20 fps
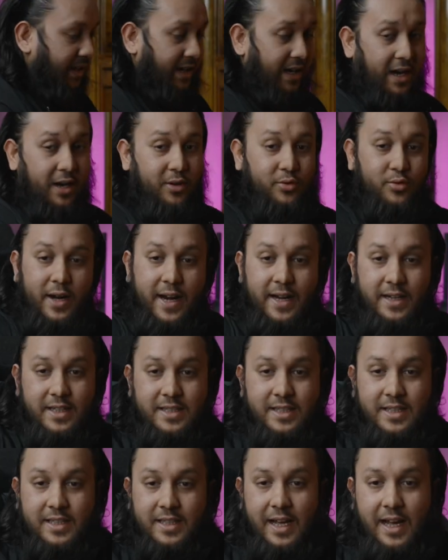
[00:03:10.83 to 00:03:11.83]
I read
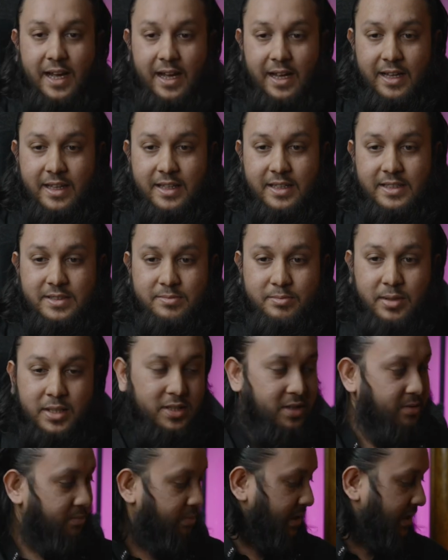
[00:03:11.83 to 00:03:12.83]
that it's meant
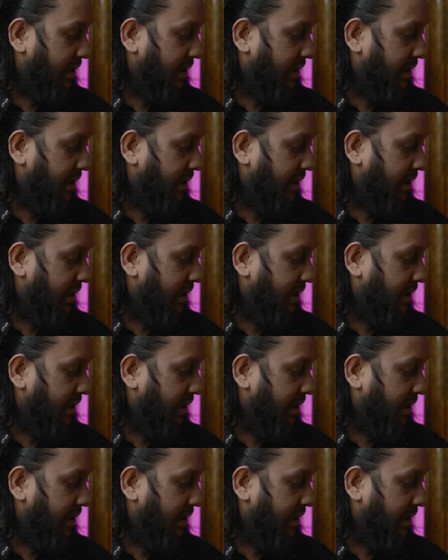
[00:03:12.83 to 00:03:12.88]
to be